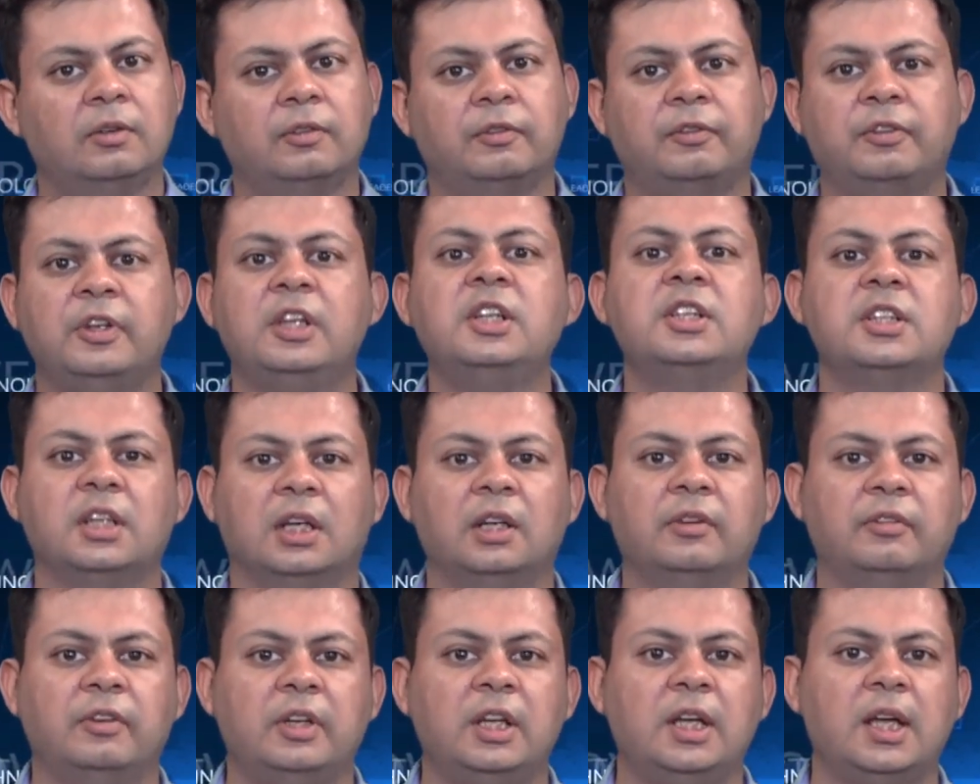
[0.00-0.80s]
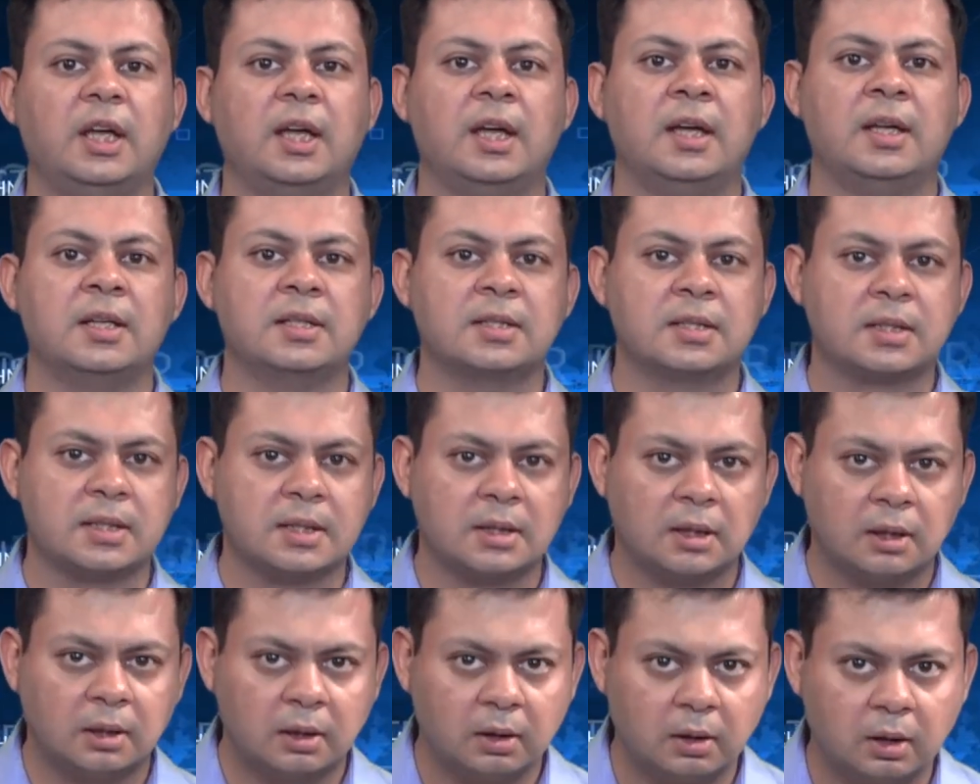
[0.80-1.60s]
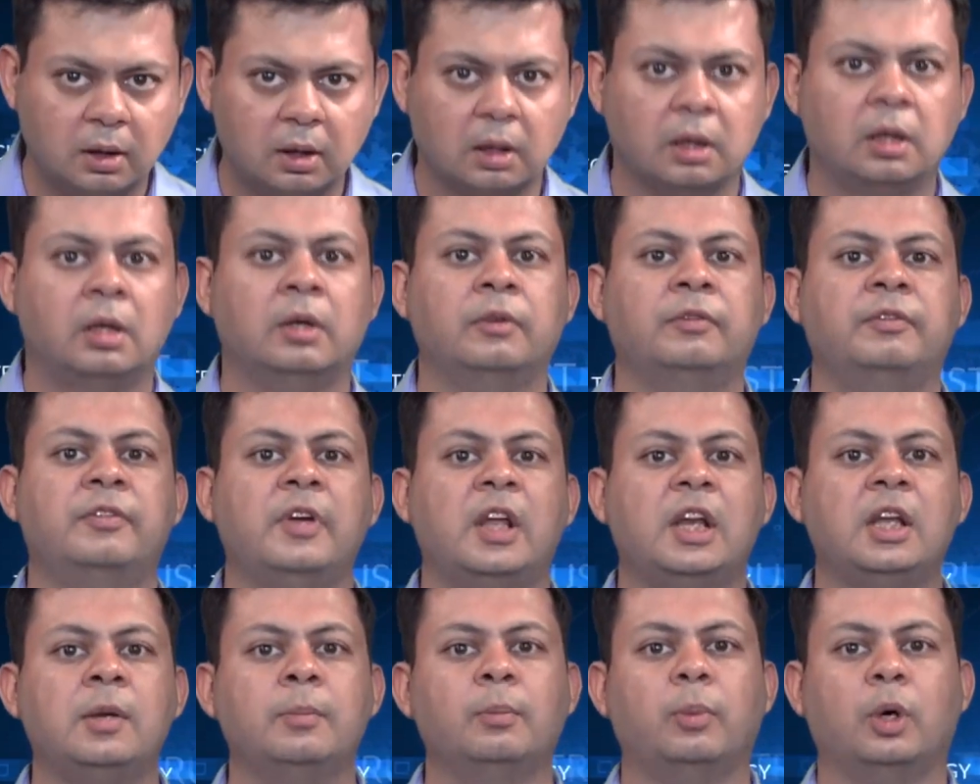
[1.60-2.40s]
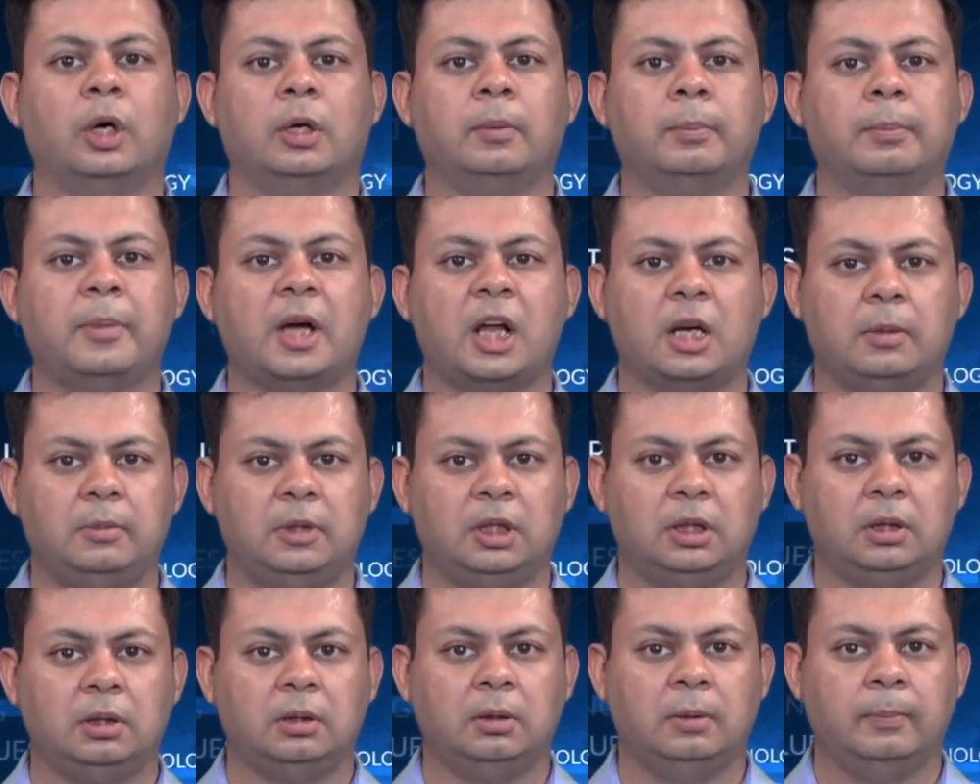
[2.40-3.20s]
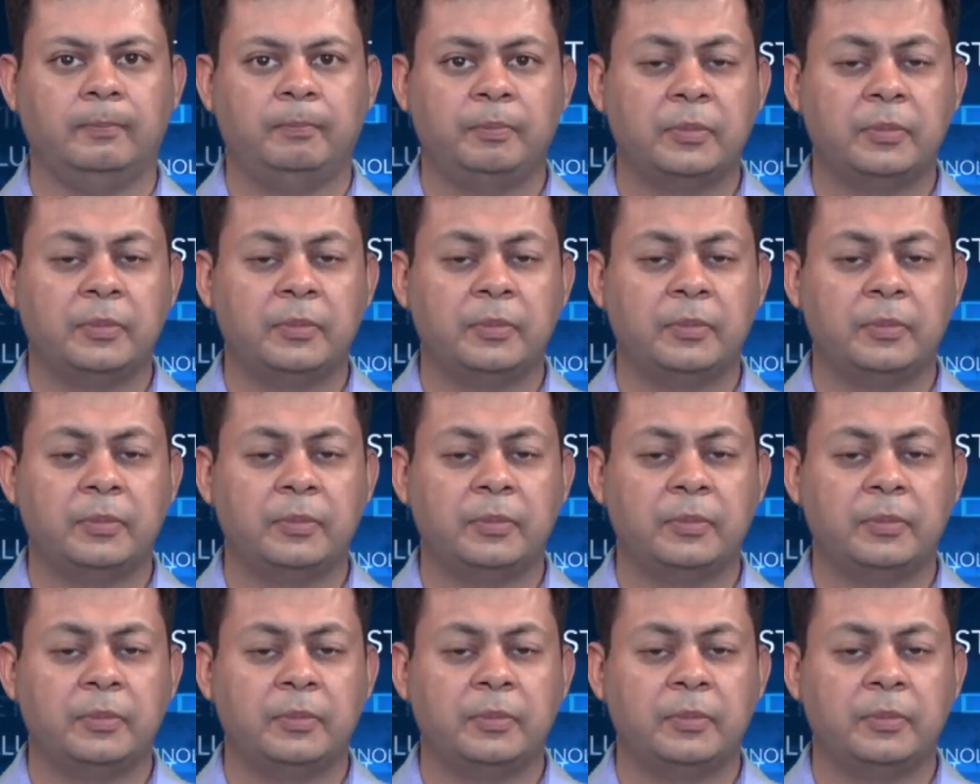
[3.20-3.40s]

Free delivery is a very important parameter.